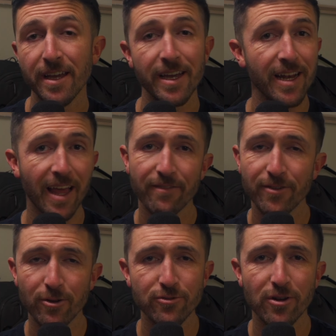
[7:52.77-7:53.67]
and I have
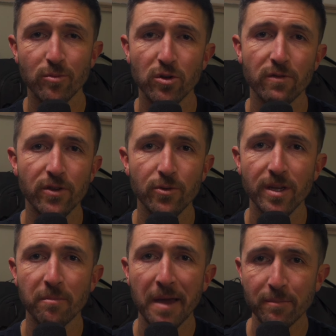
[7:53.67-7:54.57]
no trouble
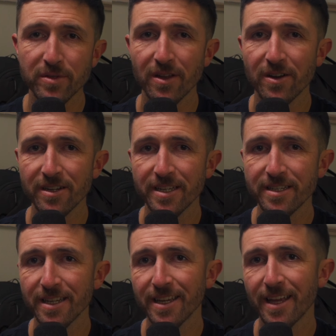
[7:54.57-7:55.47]
viewing maps on
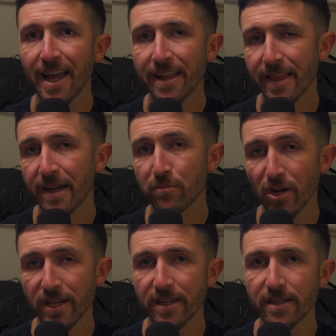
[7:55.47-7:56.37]
it at that
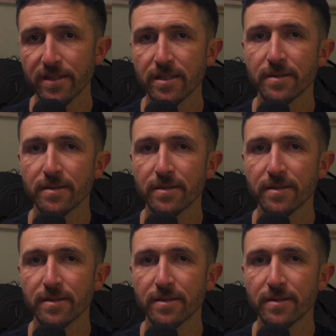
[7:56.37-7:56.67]
brightness.